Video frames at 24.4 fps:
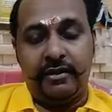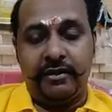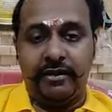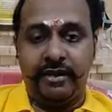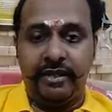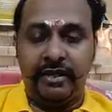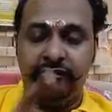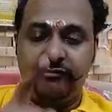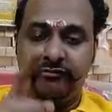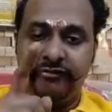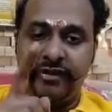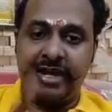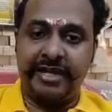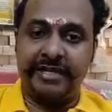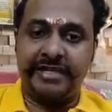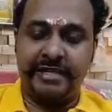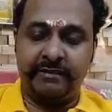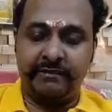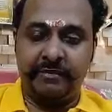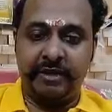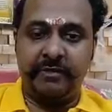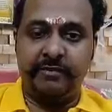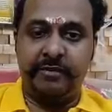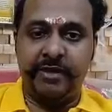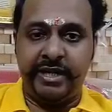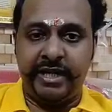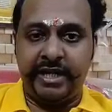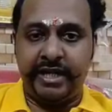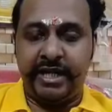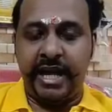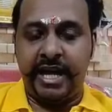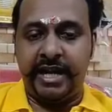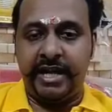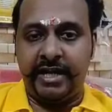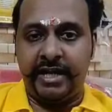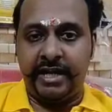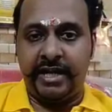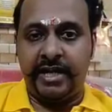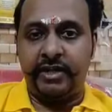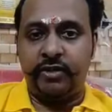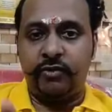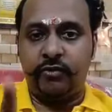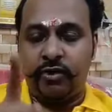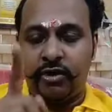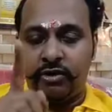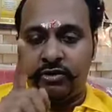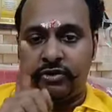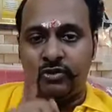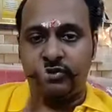If as a BPT candidate you
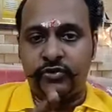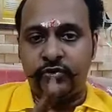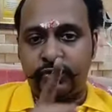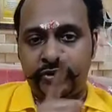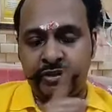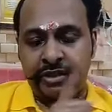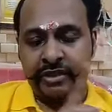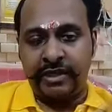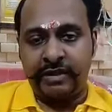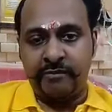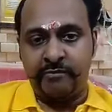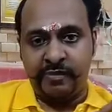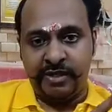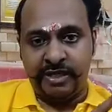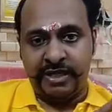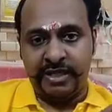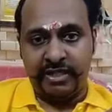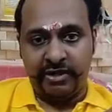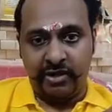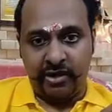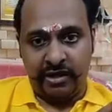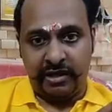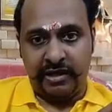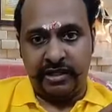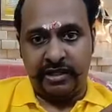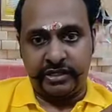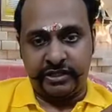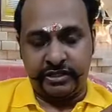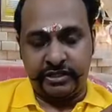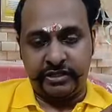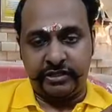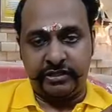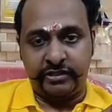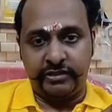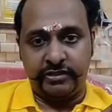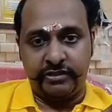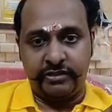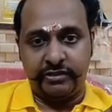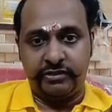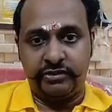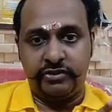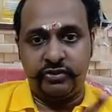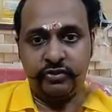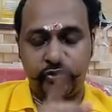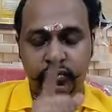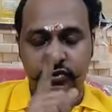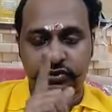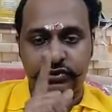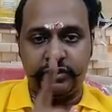want to choose an MPT college,
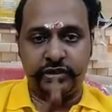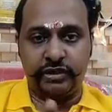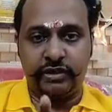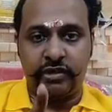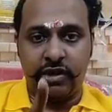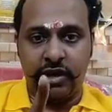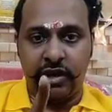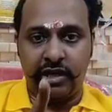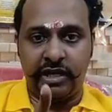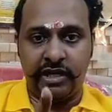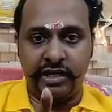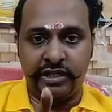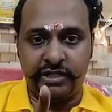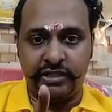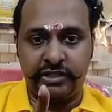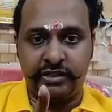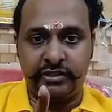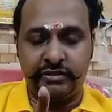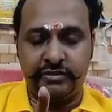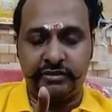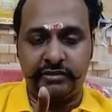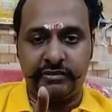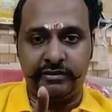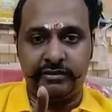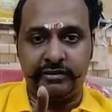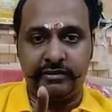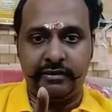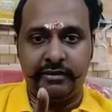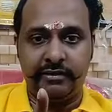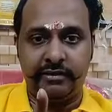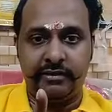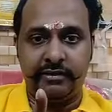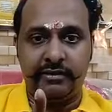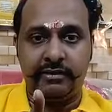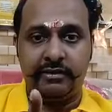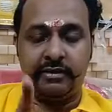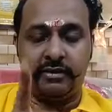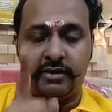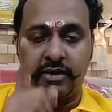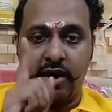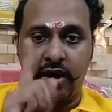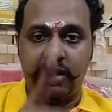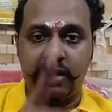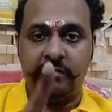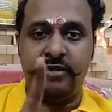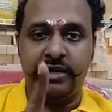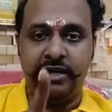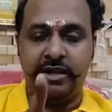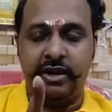choose the college
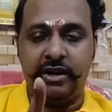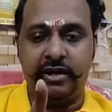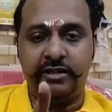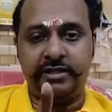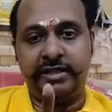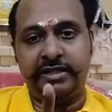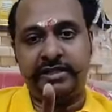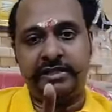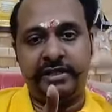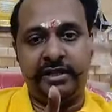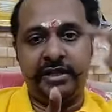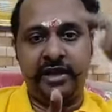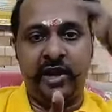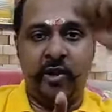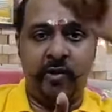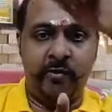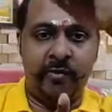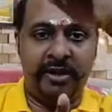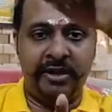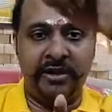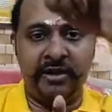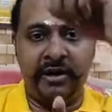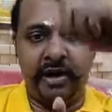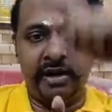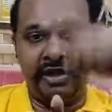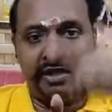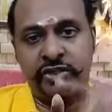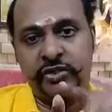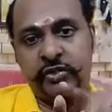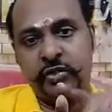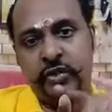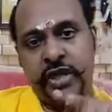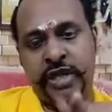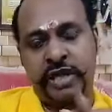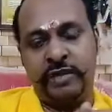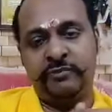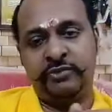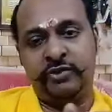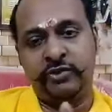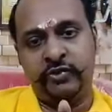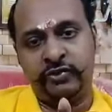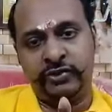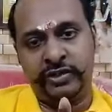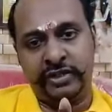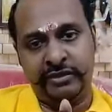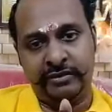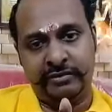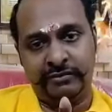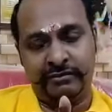not because it is a government college so I am
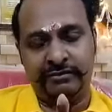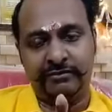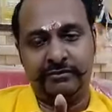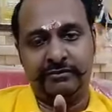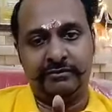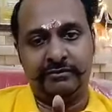choosing.